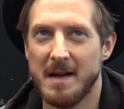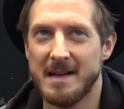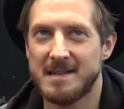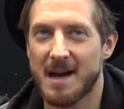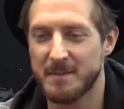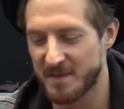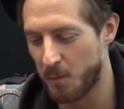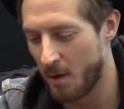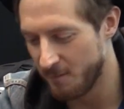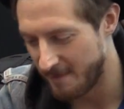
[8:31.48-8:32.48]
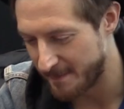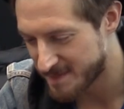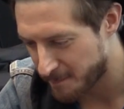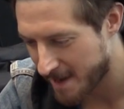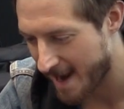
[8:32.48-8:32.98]
in terms of what
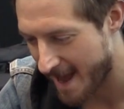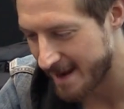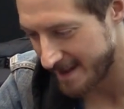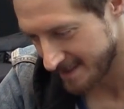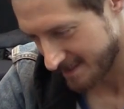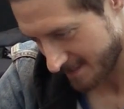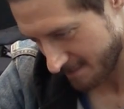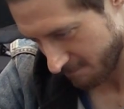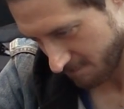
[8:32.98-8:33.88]
Rip's plan is